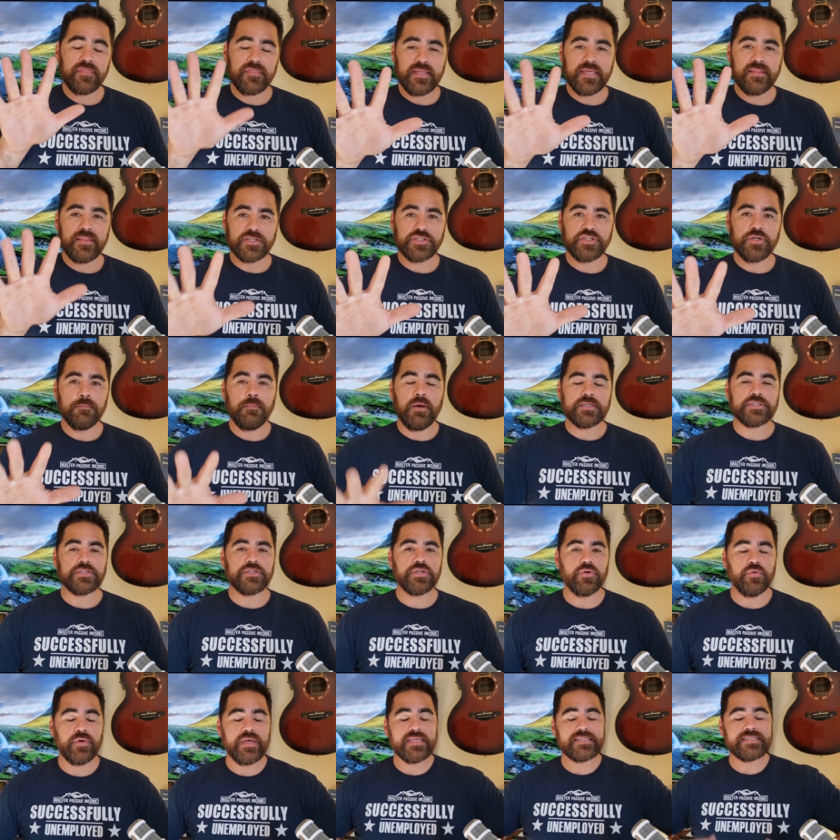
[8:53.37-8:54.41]
thing that you must
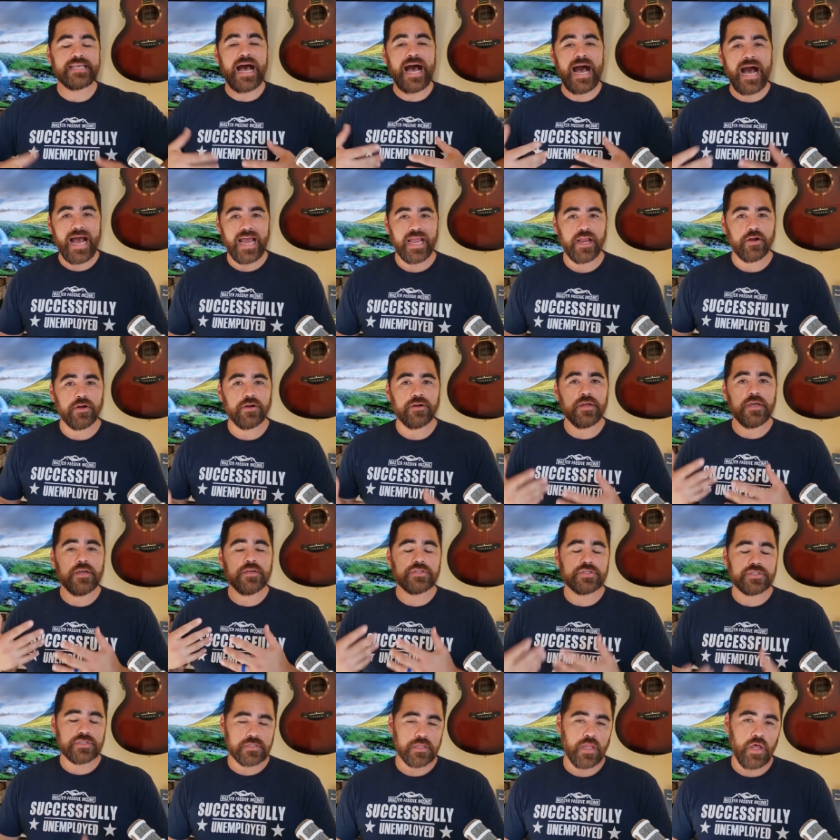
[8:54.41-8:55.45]
do is hire
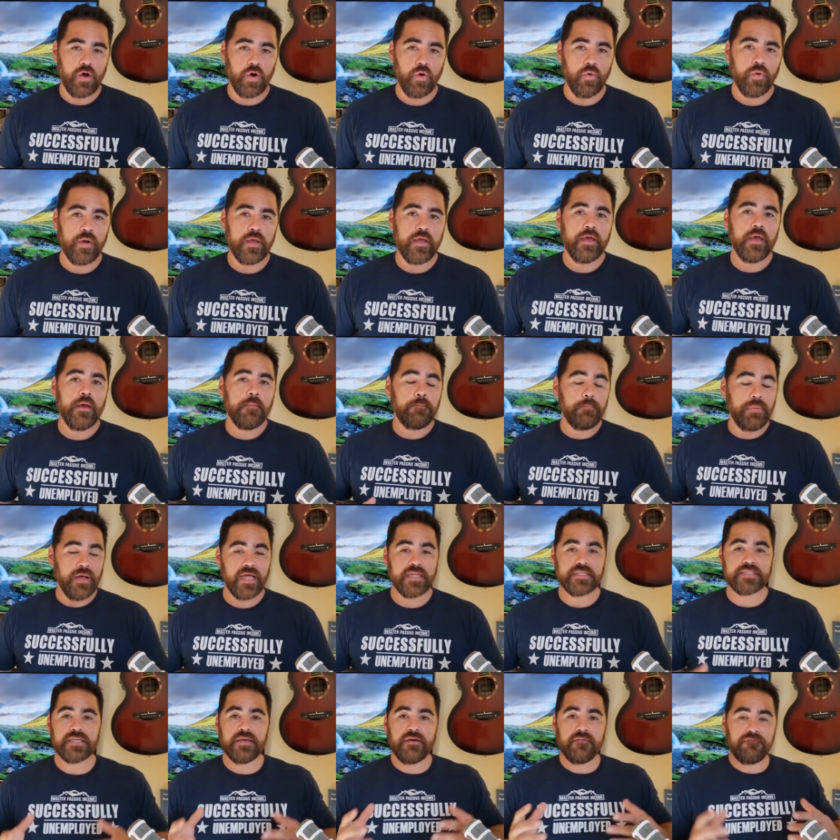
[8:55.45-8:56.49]
slow,
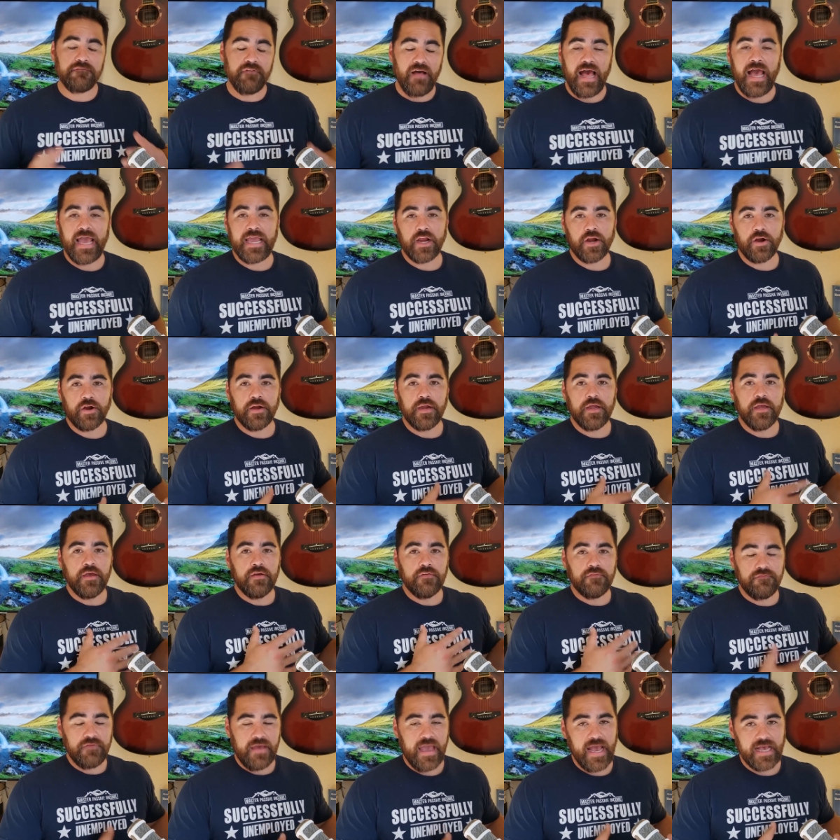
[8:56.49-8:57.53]
but fire
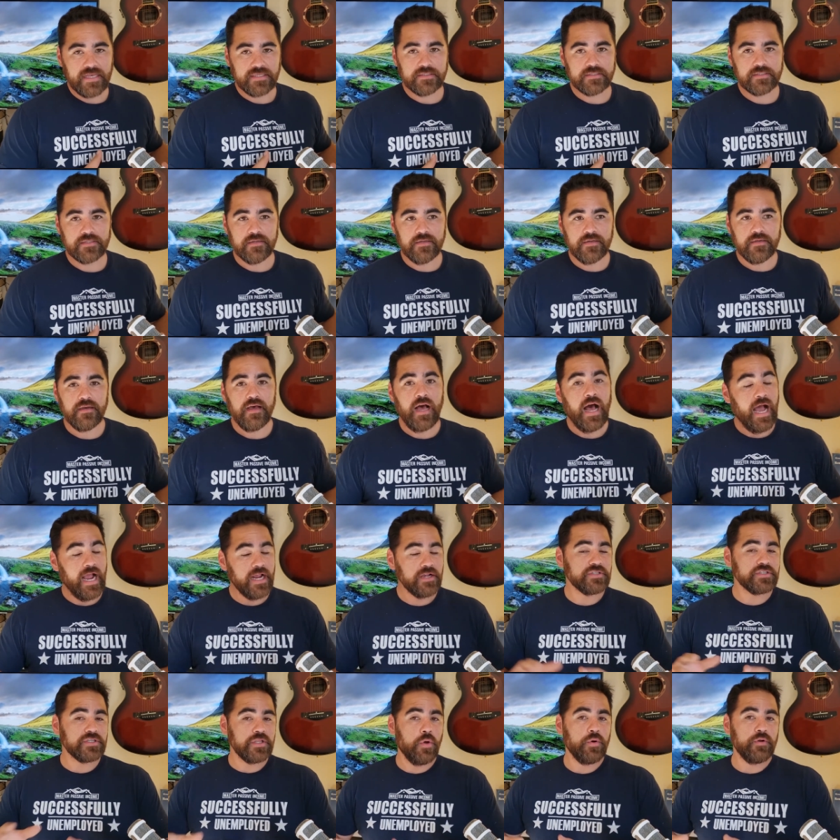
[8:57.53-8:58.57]
fast. Hire
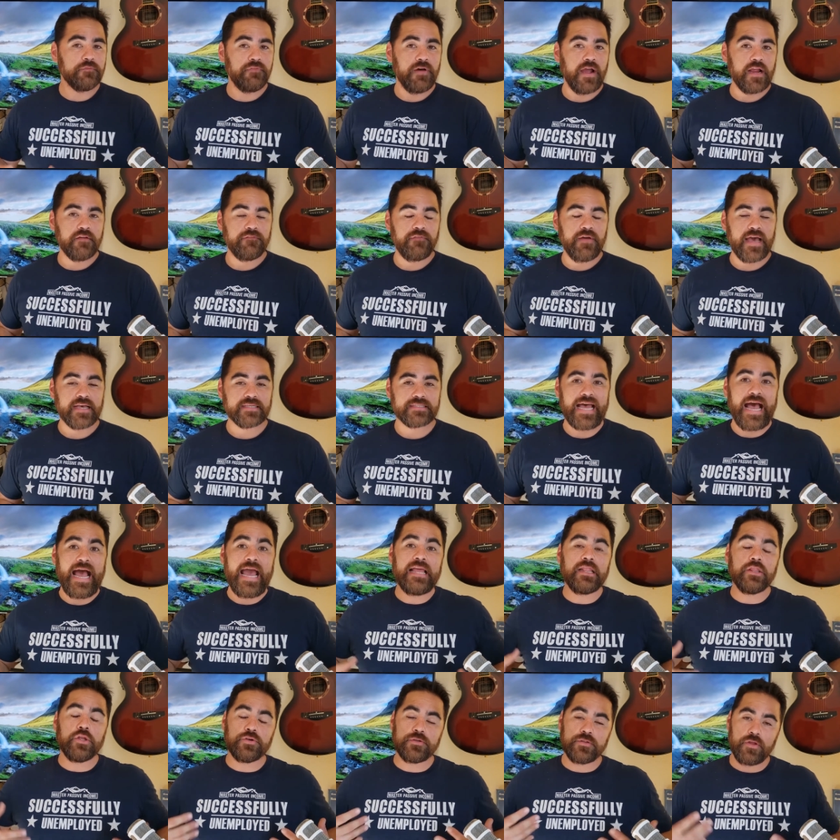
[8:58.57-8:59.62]
slow and fire fast. I
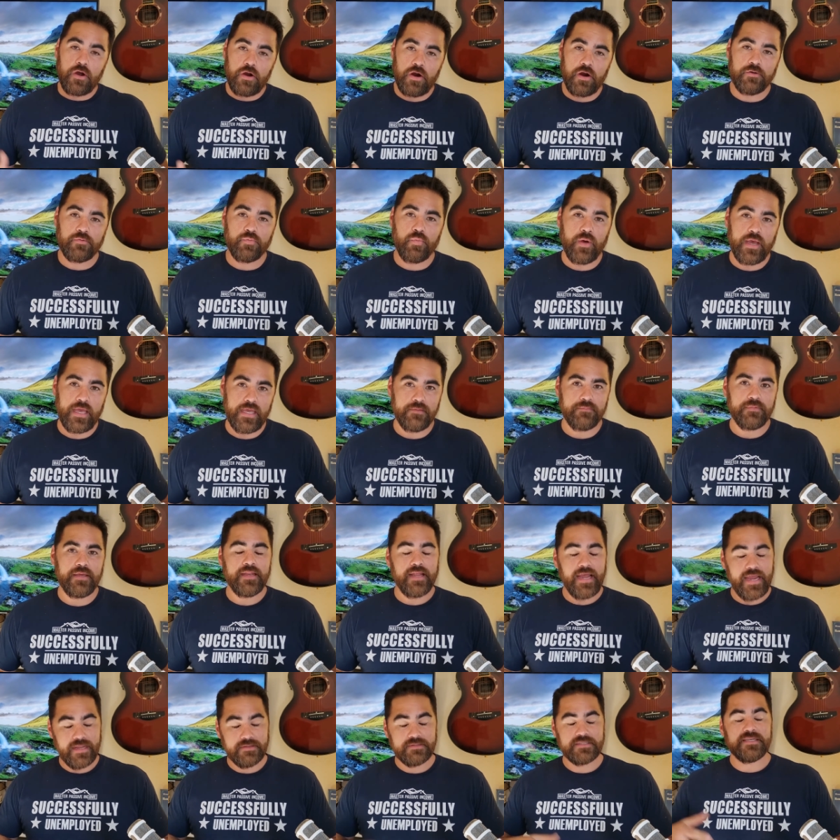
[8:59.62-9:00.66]
learned the hard way, and
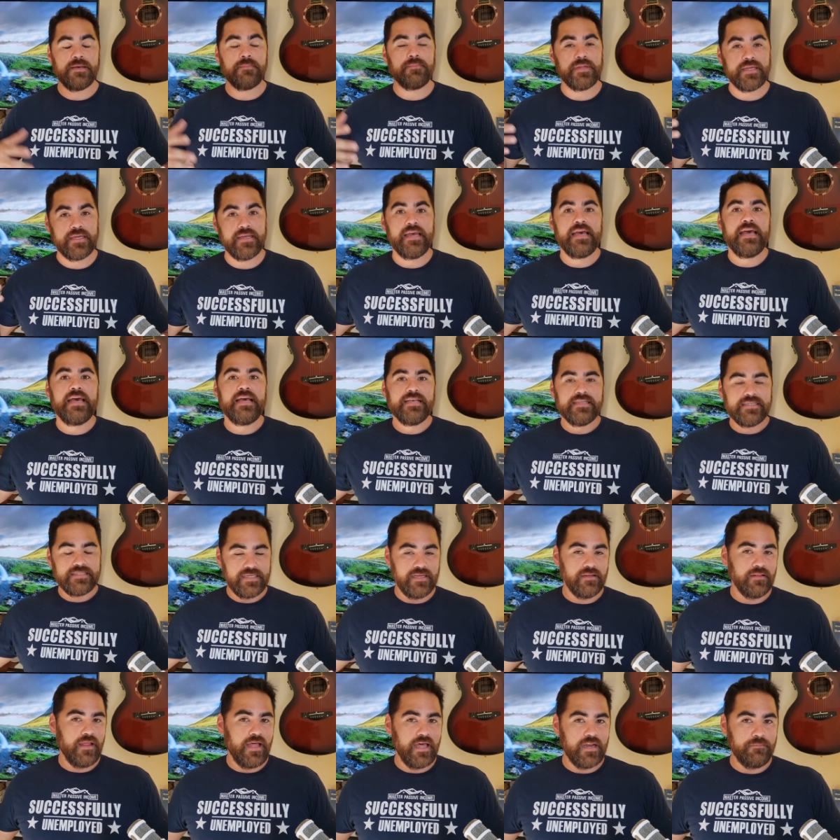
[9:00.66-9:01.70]
I had somebody
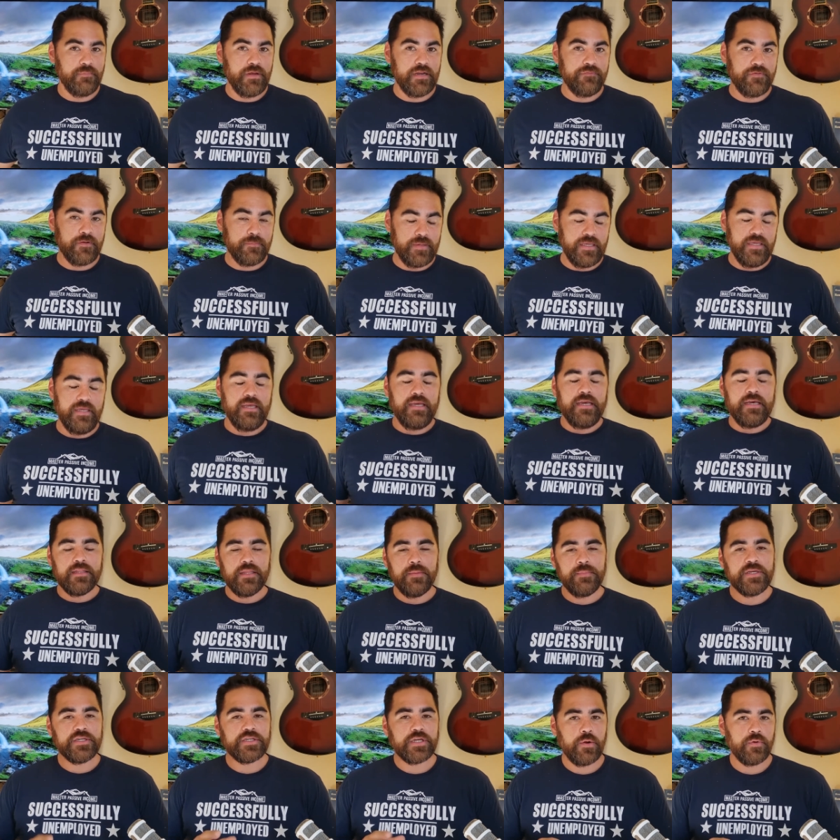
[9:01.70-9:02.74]
steal a lot of money from me. Let
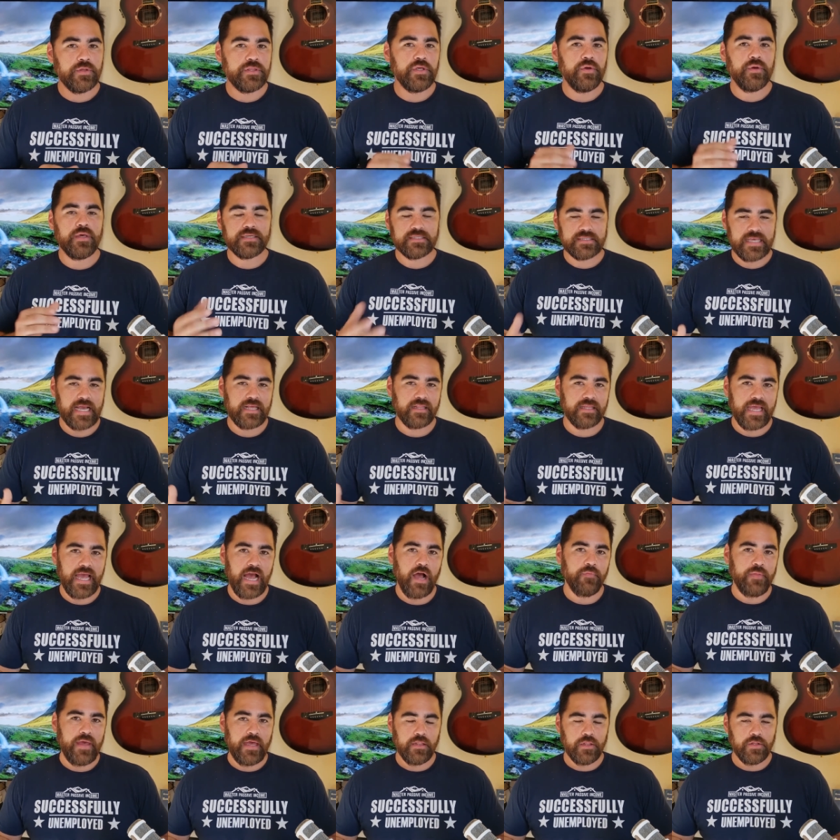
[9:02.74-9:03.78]
me share with you exactly
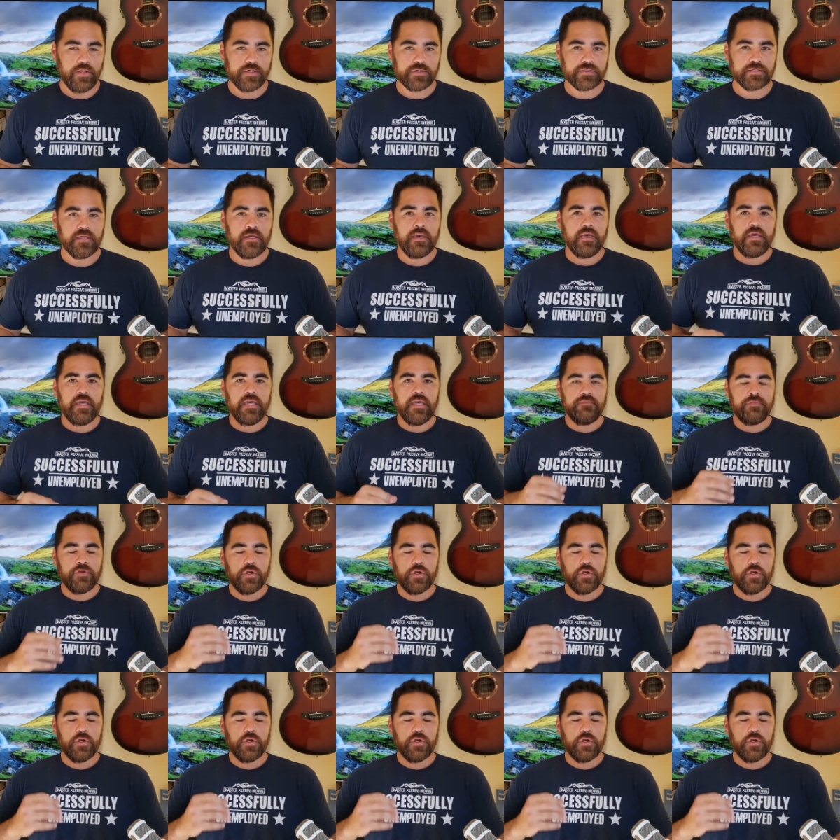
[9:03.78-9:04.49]
how that looks. If